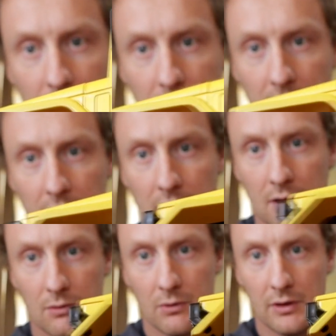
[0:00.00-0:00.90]
one
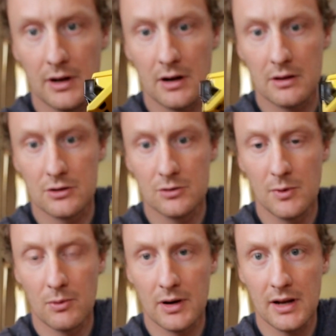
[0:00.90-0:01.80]
there, one there, and there should
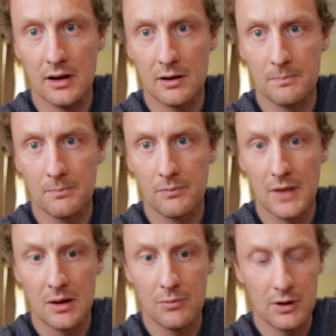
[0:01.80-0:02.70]
be one here.
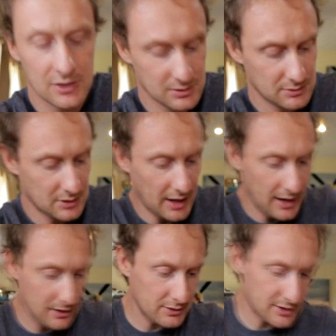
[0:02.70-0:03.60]
But the
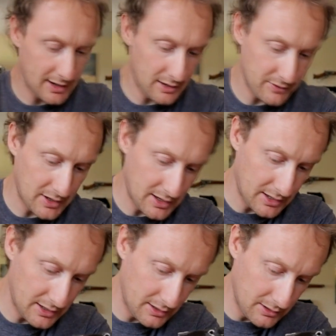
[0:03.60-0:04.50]
hangers have
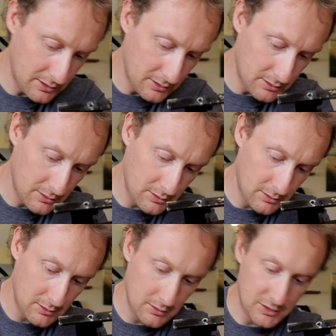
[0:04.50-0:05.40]
a
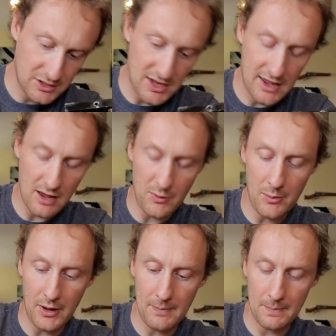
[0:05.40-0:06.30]
sticky up a
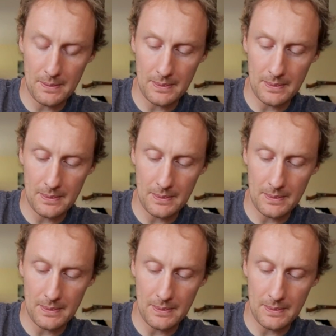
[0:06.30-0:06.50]
bit.